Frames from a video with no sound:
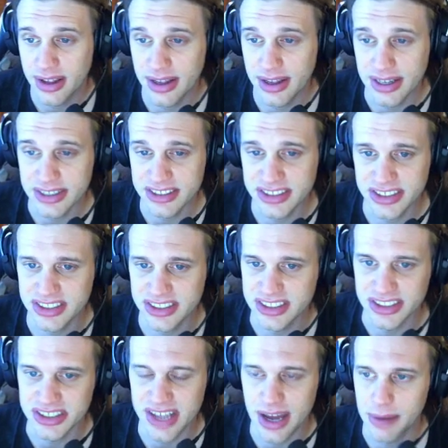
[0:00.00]
It's just you're
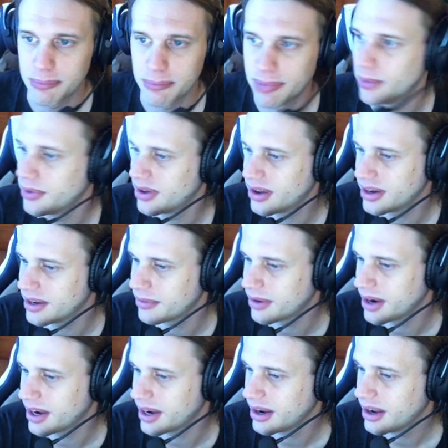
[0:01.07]
just kind of boned on it,
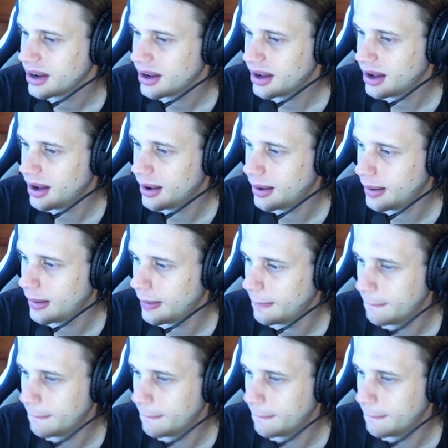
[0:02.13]
right? Let